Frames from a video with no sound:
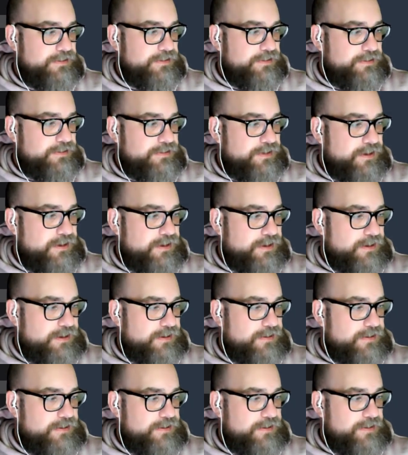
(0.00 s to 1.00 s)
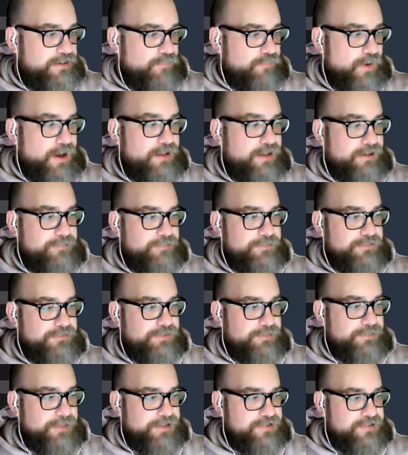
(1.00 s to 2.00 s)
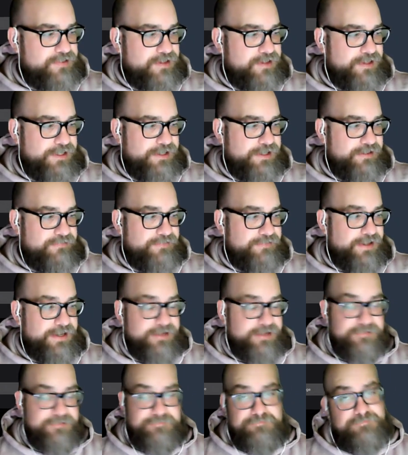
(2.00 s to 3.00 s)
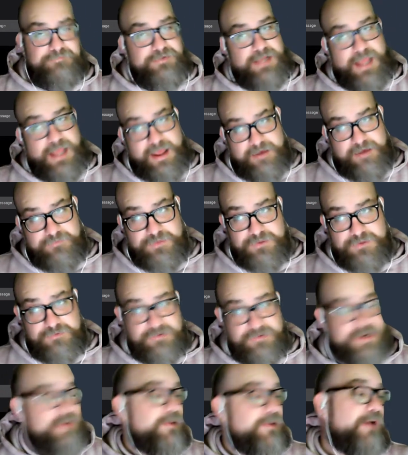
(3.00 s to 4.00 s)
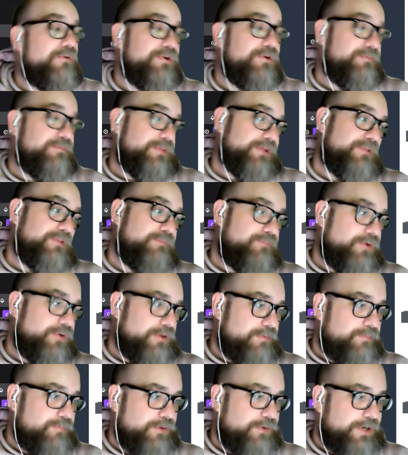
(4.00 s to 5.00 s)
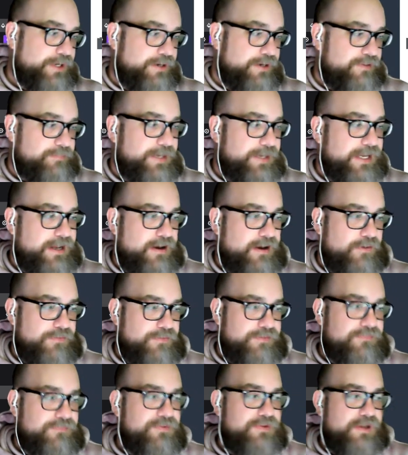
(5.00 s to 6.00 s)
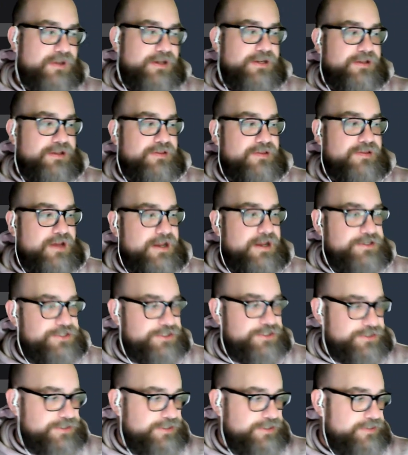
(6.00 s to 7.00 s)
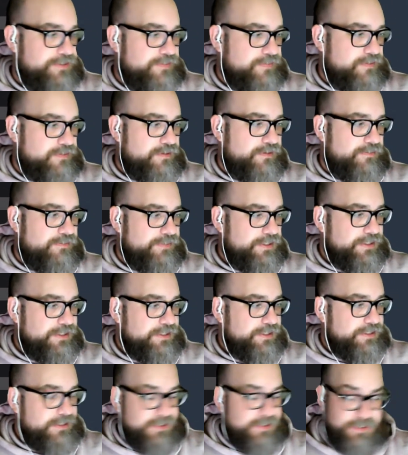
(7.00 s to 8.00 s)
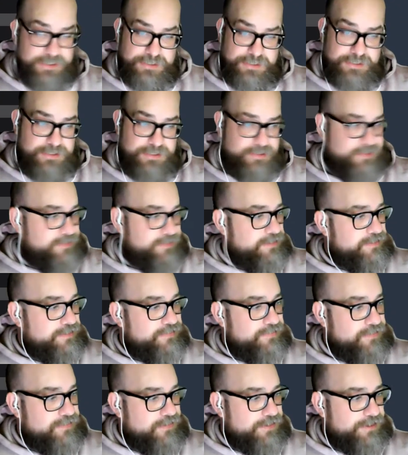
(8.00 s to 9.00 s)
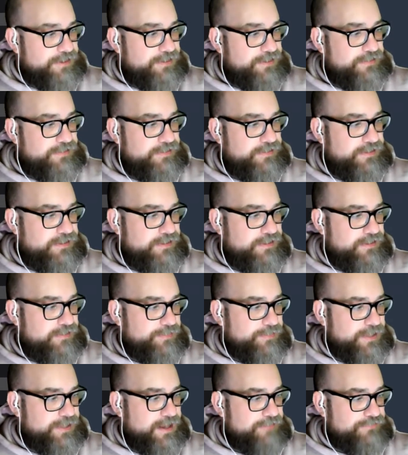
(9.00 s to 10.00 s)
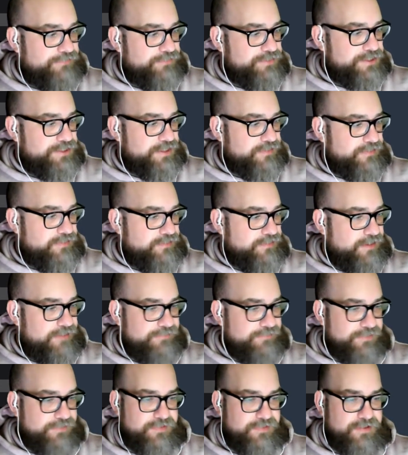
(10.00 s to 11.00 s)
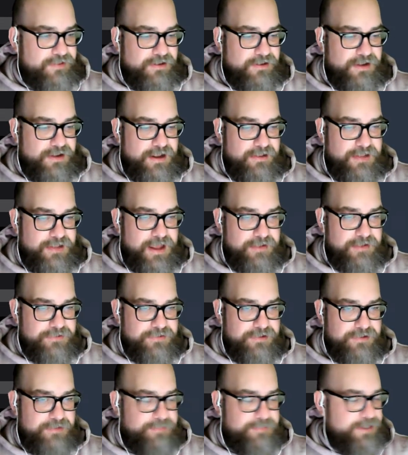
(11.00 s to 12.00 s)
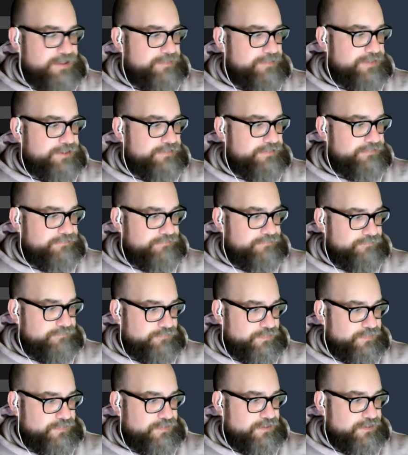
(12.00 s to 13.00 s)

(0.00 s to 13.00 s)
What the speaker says: while I'm doing my study. And if I didn't have the stream, I wouldn't be putting in as many hours of study as I should. So let's get started. And I'm going to have to adjust the levels because I don't know how loud it's going to be, but we'll see.